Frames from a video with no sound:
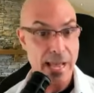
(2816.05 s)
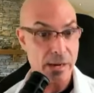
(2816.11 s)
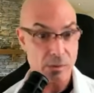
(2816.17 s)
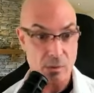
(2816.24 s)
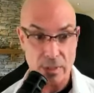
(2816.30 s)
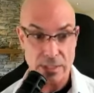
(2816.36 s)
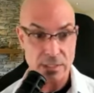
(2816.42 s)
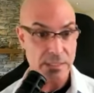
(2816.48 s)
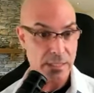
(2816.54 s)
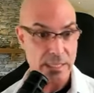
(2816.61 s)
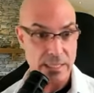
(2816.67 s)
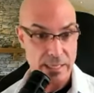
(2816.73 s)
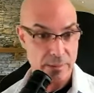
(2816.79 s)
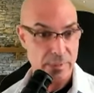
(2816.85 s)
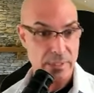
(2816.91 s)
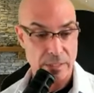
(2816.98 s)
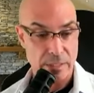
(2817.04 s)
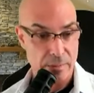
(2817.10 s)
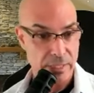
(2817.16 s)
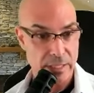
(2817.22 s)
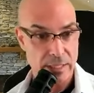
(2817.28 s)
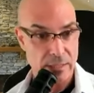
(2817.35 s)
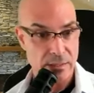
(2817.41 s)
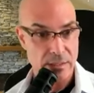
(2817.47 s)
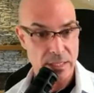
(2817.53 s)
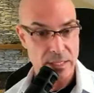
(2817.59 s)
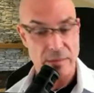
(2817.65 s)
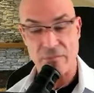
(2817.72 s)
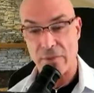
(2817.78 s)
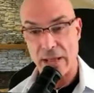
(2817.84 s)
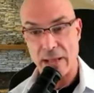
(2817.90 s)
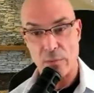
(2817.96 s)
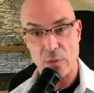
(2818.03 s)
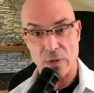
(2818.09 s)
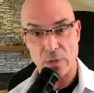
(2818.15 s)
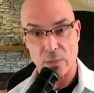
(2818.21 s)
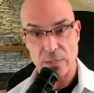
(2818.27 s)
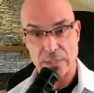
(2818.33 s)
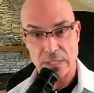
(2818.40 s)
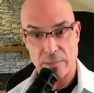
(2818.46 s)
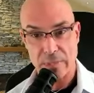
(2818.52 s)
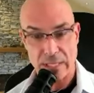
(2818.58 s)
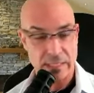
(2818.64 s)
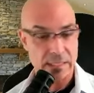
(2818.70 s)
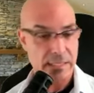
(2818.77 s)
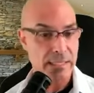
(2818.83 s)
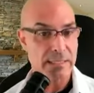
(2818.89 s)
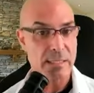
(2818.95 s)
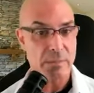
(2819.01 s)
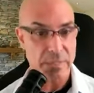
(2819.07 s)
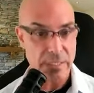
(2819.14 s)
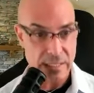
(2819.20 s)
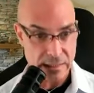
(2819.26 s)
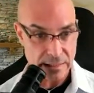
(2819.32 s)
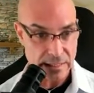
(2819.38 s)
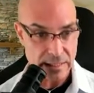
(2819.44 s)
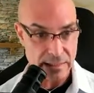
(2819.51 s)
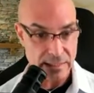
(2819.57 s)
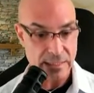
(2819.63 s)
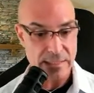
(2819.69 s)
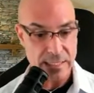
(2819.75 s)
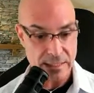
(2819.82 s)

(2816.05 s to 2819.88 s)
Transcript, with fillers: I don't mm-hmm. want to see that happen to anybody else. And if I work with somebody and they tell me they see things,